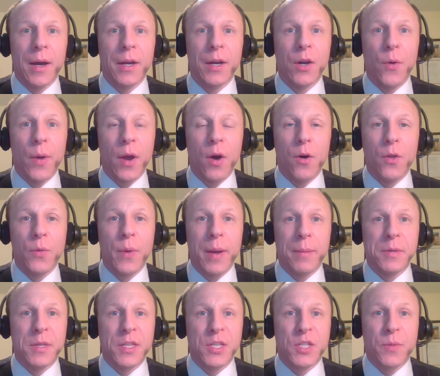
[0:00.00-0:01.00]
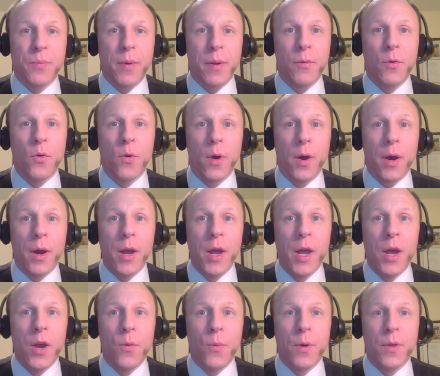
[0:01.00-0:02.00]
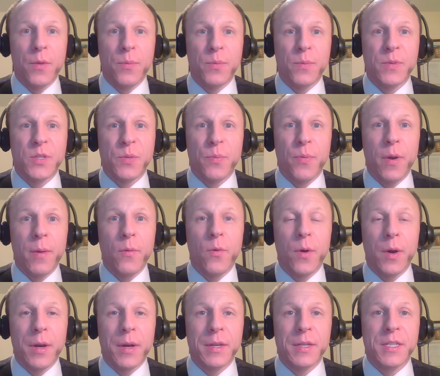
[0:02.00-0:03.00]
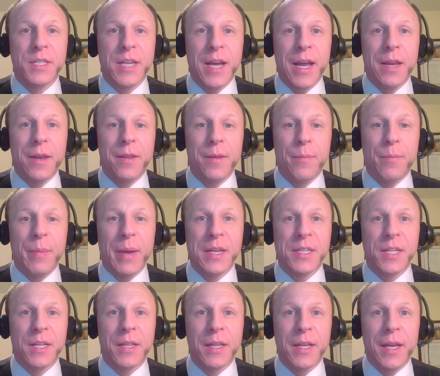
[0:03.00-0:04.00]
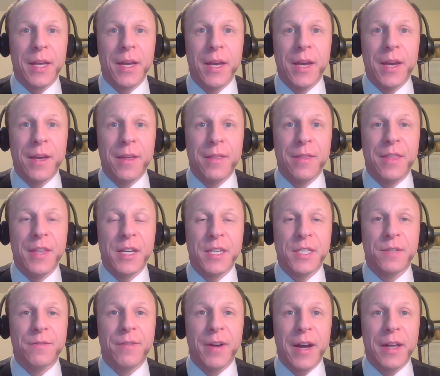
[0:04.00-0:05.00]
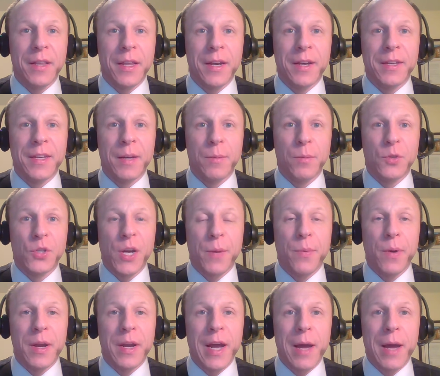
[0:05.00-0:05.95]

going all the way up to the Supreme Court, where the Supreme Court said that basically this violated double jeopardy,